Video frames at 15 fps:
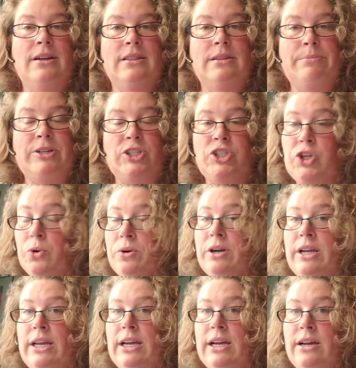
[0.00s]
the
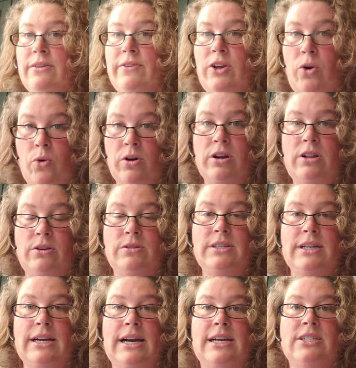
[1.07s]
majority of your
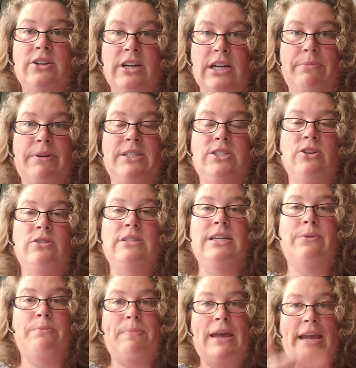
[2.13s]
closing costs are going to be
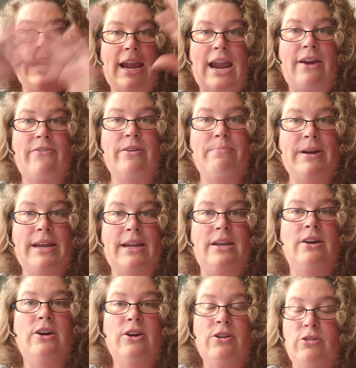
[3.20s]
associated with paying
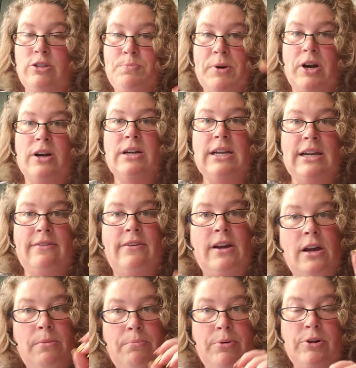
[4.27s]
everybody who's part of
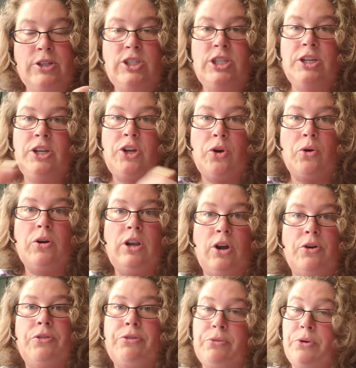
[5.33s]
pushing your
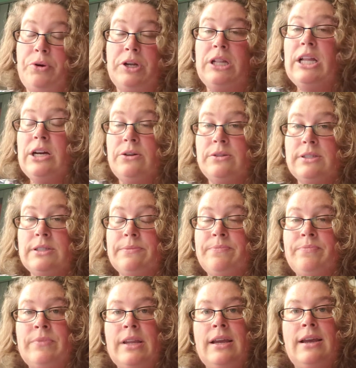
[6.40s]
loan through to close.
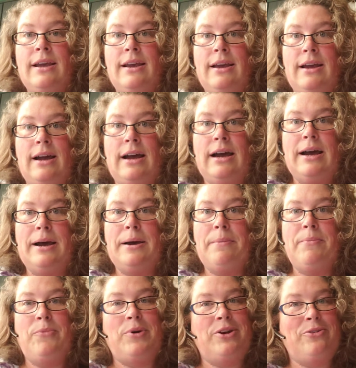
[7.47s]

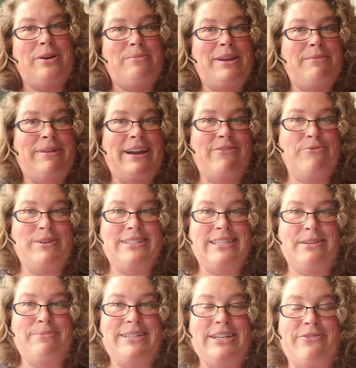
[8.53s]
What do I mean by everyone's a
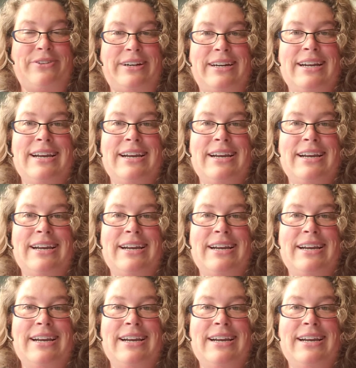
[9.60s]
little bit different?